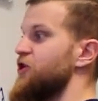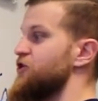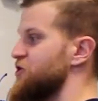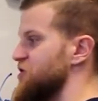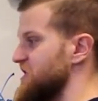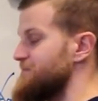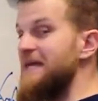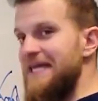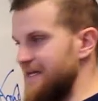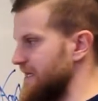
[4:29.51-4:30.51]
You
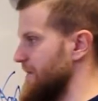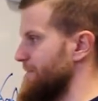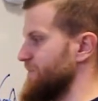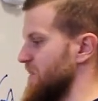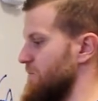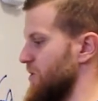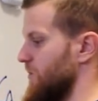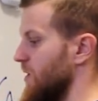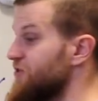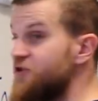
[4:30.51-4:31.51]
speak, number
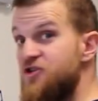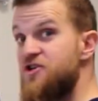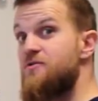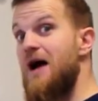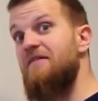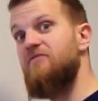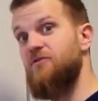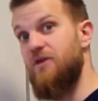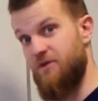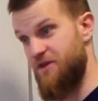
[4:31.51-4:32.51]
one. You
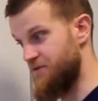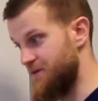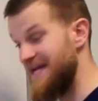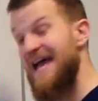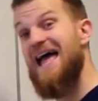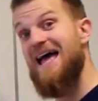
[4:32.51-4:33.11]
travel, number three.